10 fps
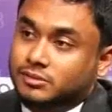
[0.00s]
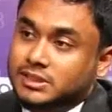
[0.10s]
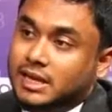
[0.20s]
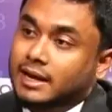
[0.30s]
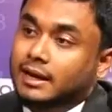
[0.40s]

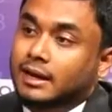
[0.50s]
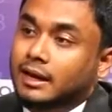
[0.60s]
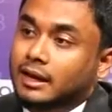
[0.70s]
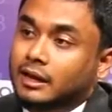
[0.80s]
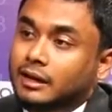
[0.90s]
which can
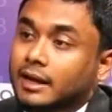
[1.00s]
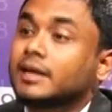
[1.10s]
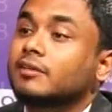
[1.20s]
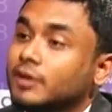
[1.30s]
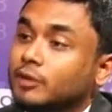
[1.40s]
uh,
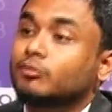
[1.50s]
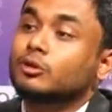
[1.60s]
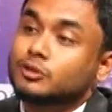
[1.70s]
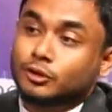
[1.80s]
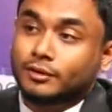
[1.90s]
negatively
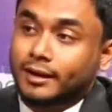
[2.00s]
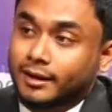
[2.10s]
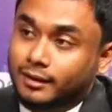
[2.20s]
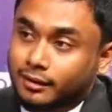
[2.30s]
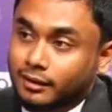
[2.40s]
influence your
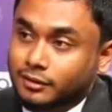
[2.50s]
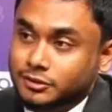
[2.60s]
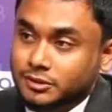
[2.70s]
trading uh,